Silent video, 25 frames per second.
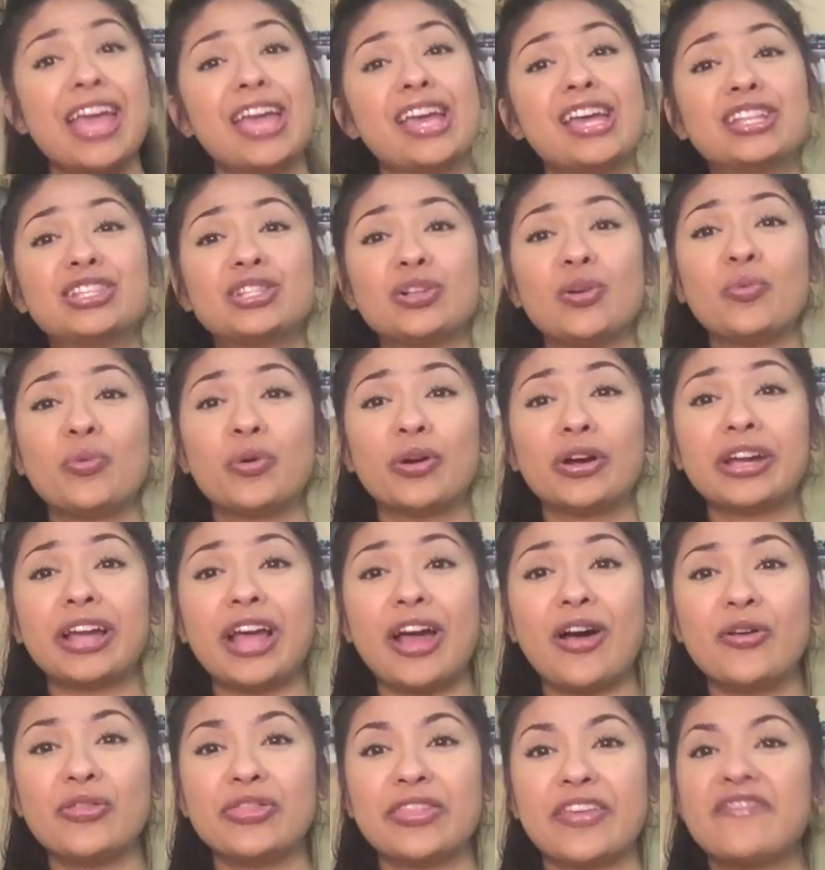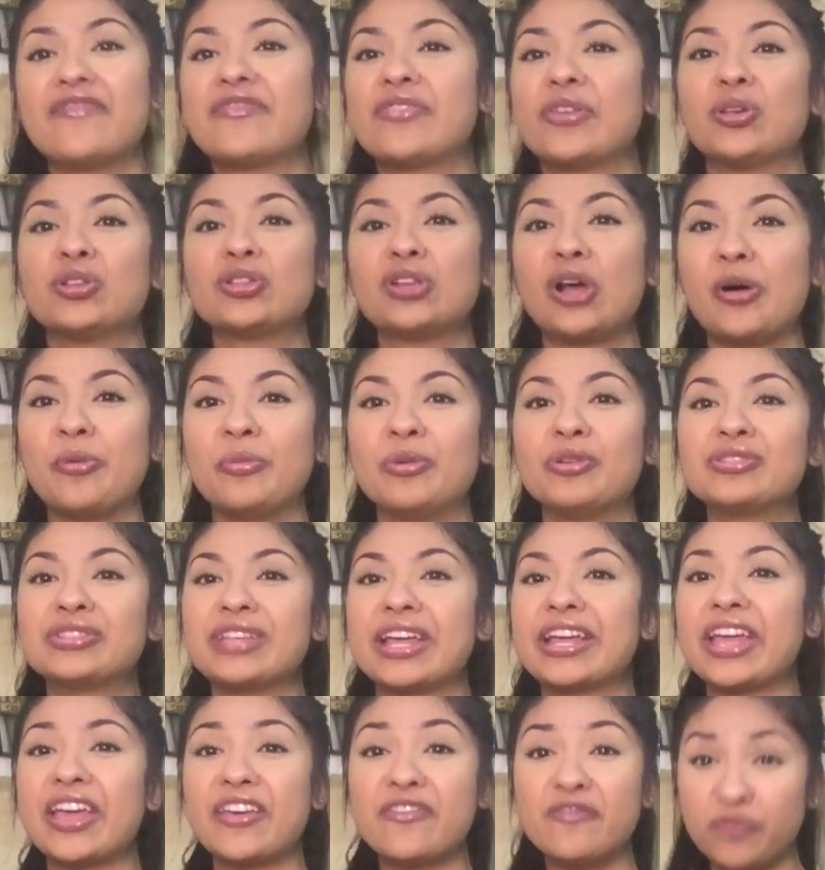It's a workout that feels almost
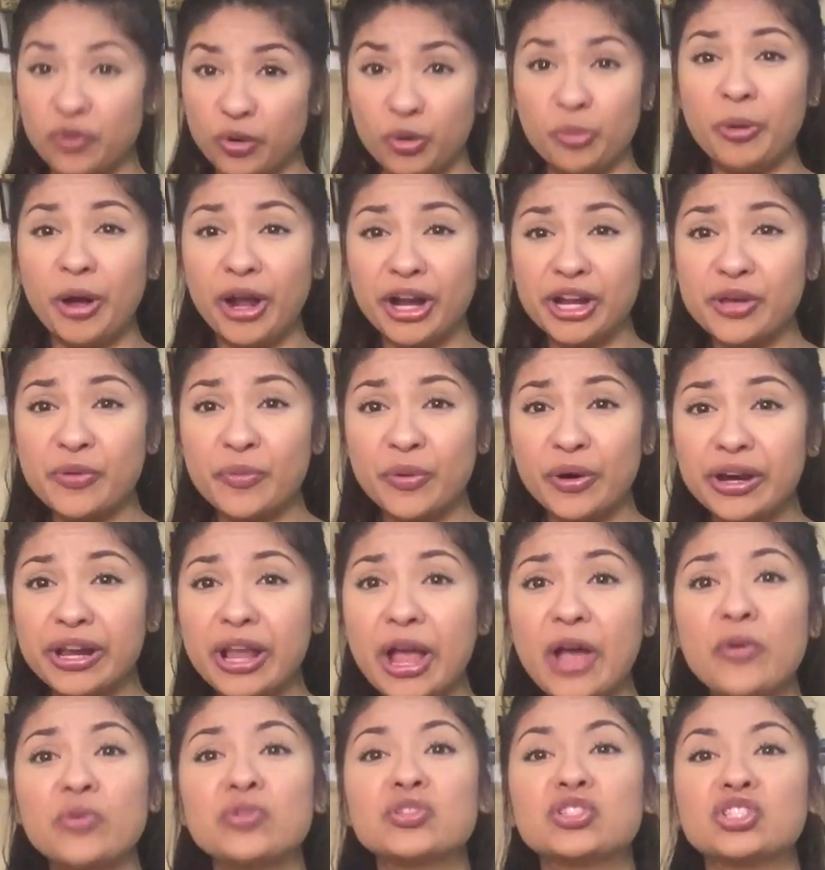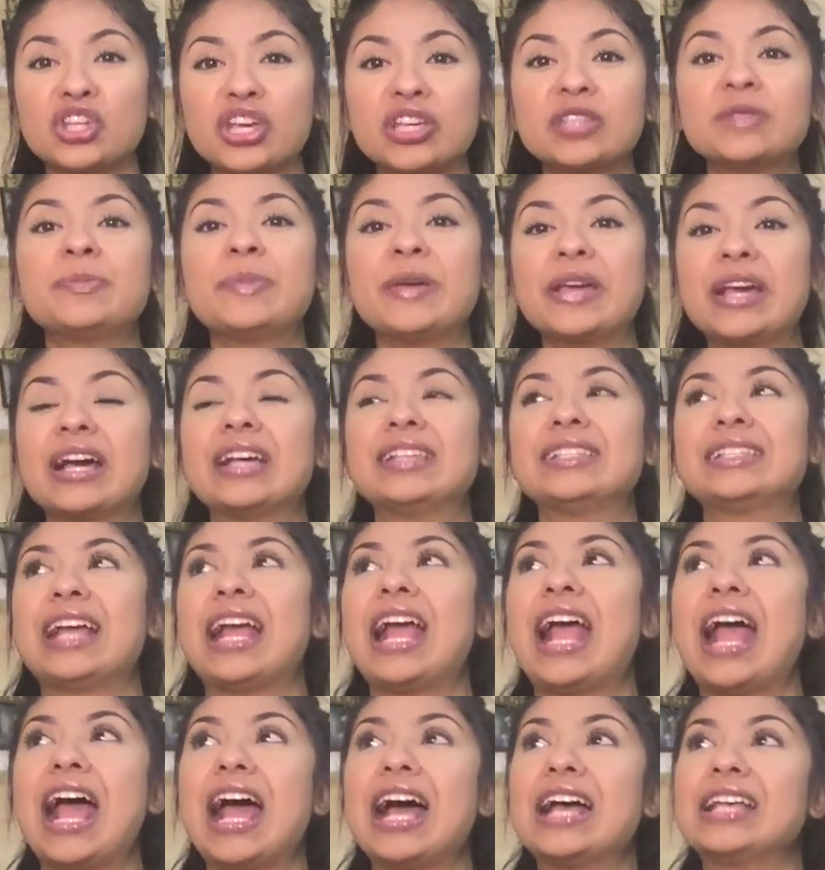like a full body workout just because it
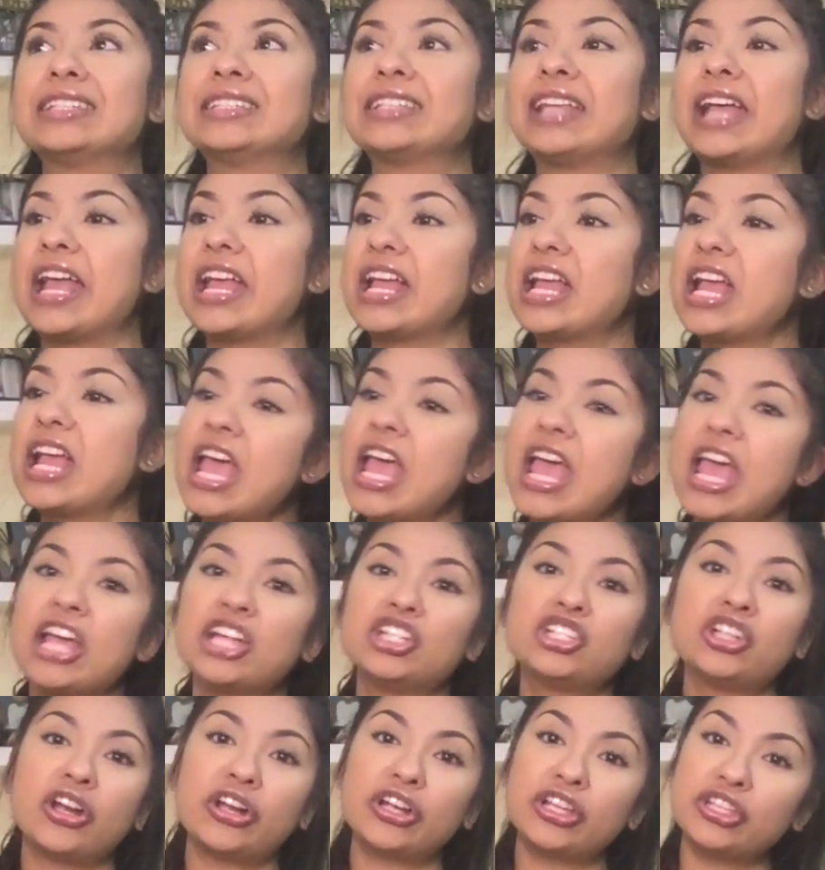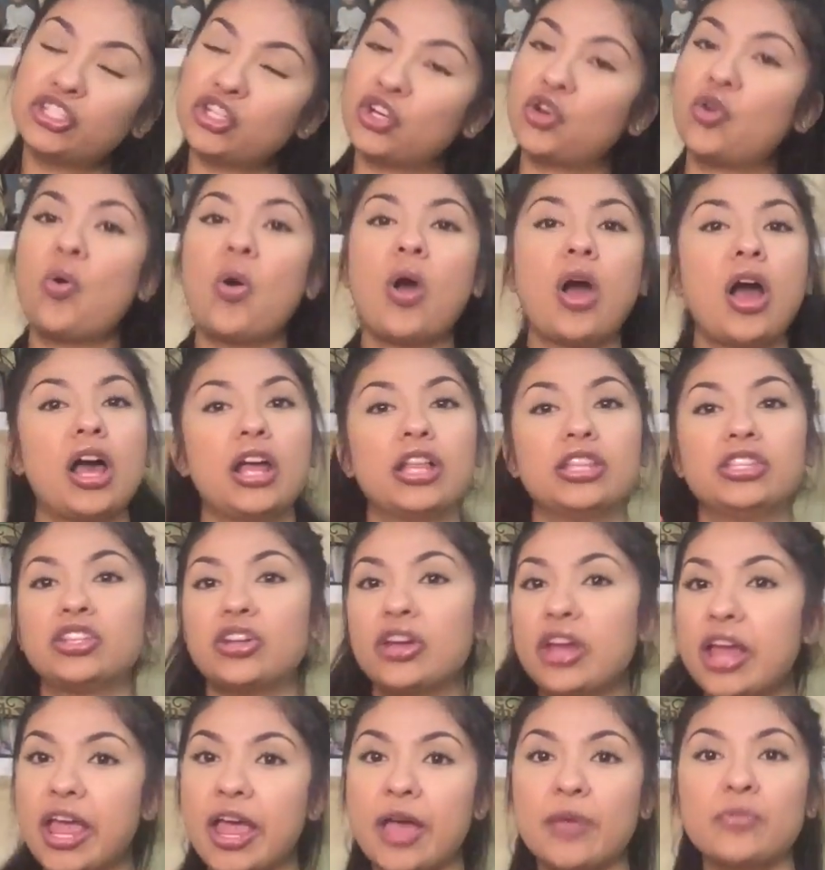has it targets your quads,
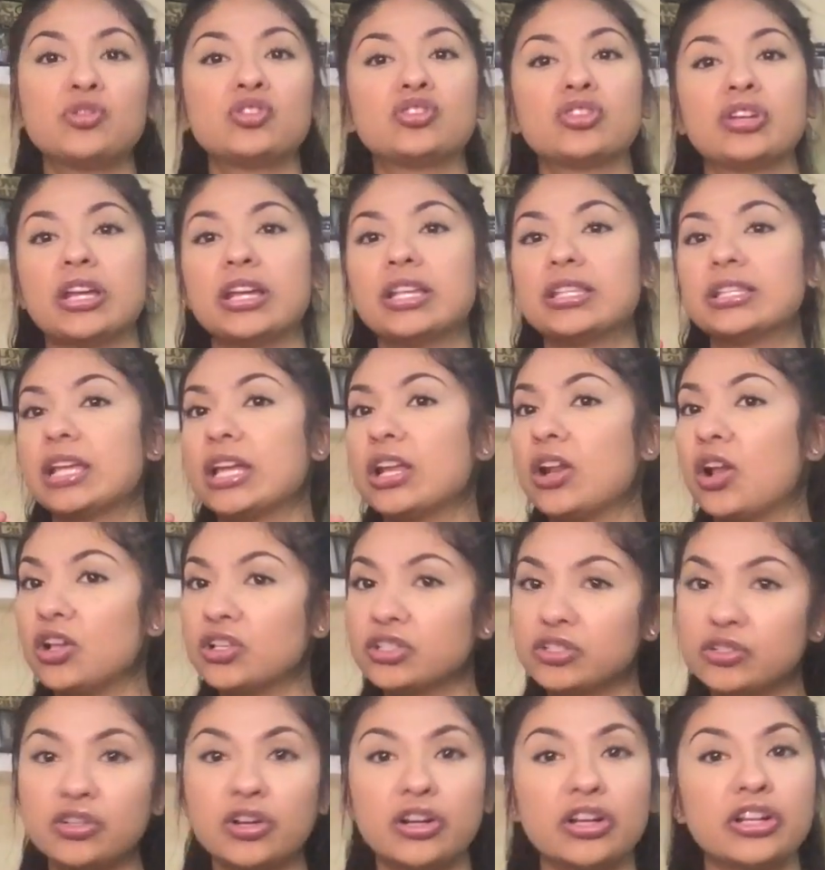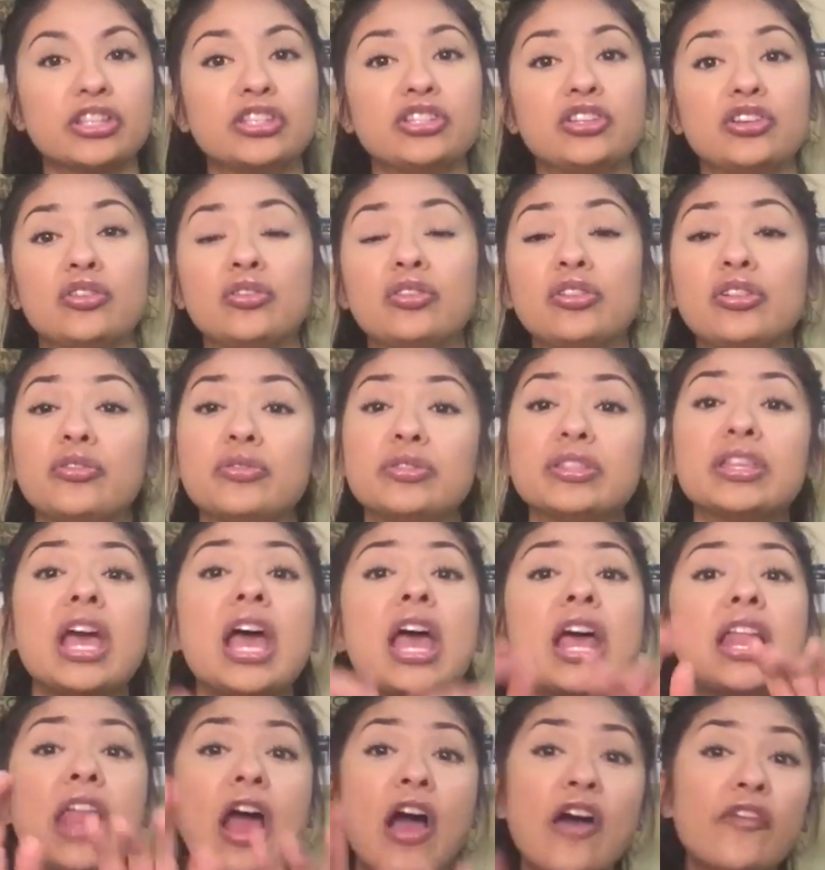your hamstrings, it also targets your glutes.
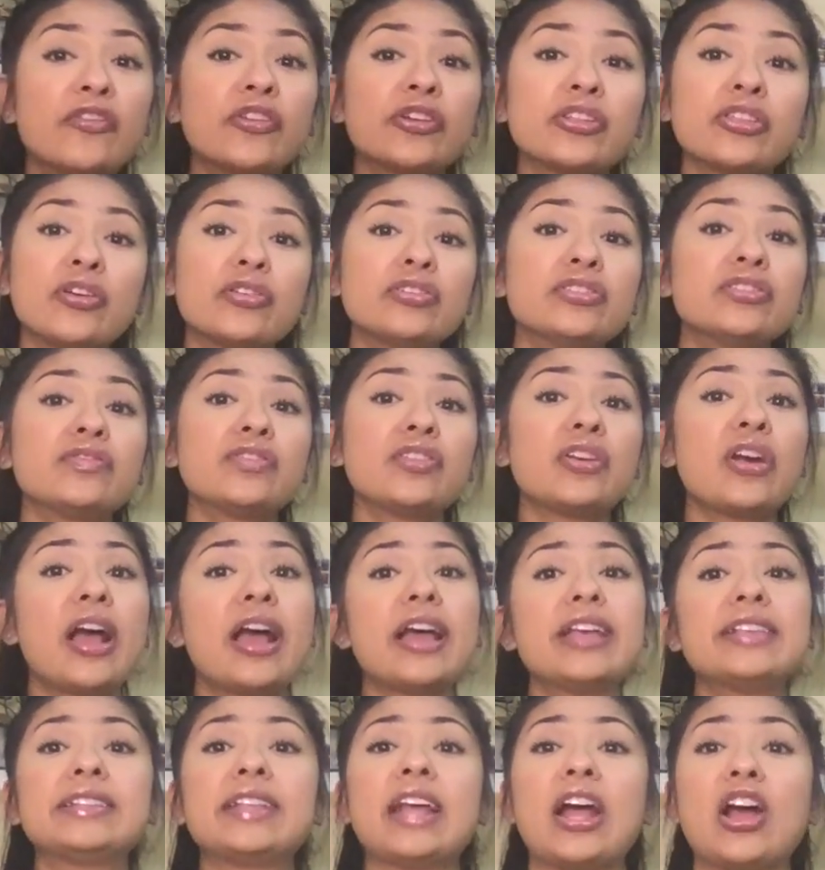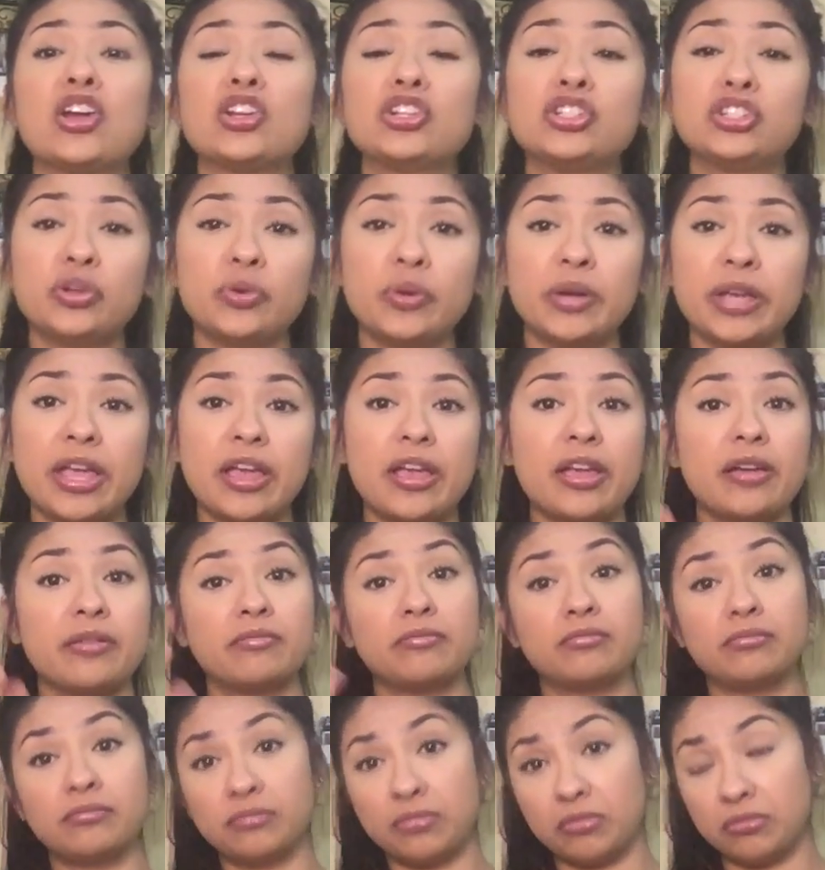Now for those of you guys that are doing it,